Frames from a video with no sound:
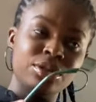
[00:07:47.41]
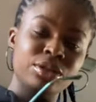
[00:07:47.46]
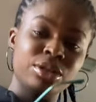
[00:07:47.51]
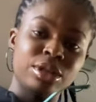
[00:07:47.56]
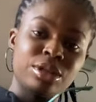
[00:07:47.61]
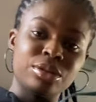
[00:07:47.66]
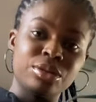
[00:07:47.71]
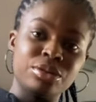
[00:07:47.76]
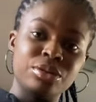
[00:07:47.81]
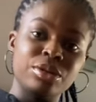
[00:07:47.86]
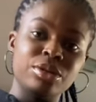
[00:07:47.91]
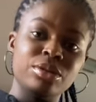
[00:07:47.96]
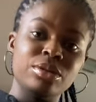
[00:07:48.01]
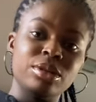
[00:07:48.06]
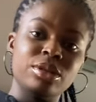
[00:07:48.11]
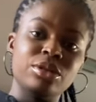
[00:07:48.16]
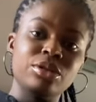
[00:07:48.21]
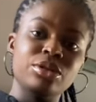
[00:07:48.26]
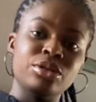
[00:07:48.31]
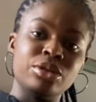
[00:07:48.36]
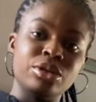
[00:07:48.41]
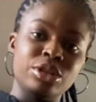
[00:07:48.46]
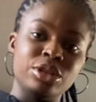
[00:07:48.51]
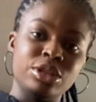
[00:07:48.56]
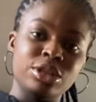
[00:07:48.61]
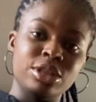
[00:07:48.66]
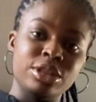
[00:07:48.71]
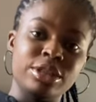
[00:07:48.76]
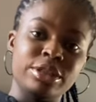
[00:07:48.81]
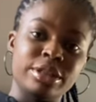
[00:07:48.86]
country uses
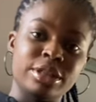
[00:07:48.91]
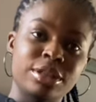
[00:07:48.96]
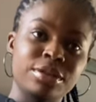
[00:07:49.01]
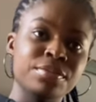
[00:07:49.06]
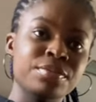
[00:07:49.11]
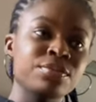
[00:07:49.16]
Turkish lira.